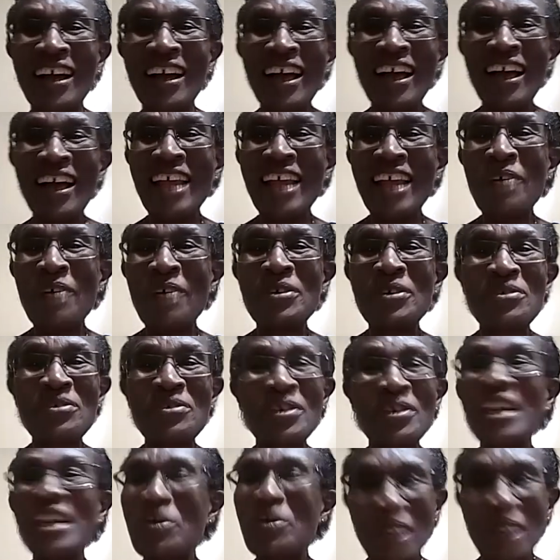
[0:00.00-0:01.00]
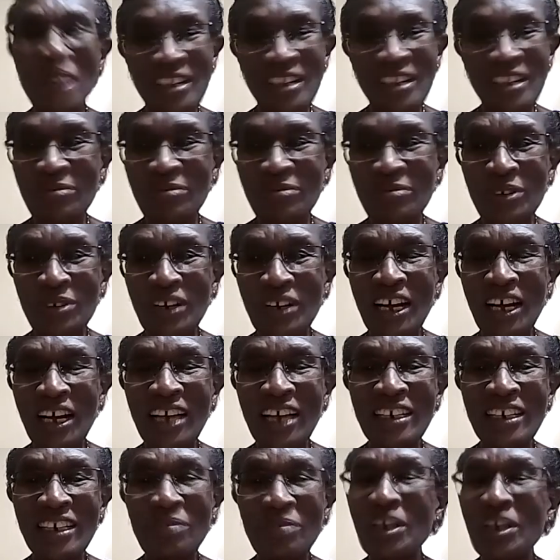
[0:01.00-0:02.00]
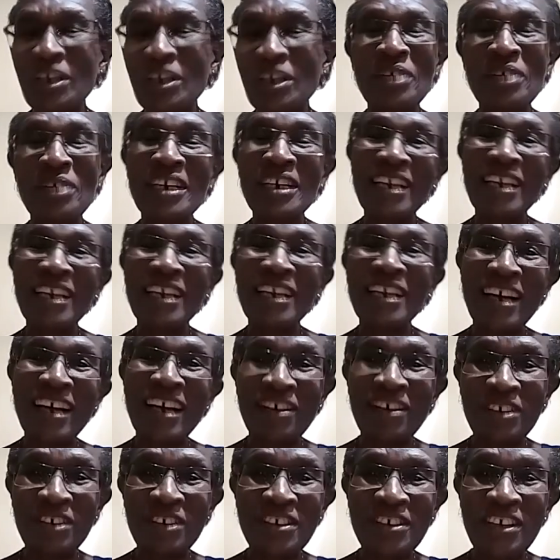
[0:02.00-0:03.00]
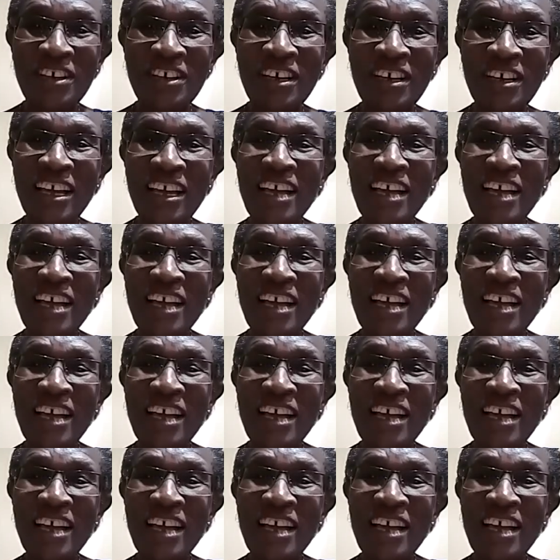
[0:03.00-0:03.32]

That was really wonderful and very, very encouraging.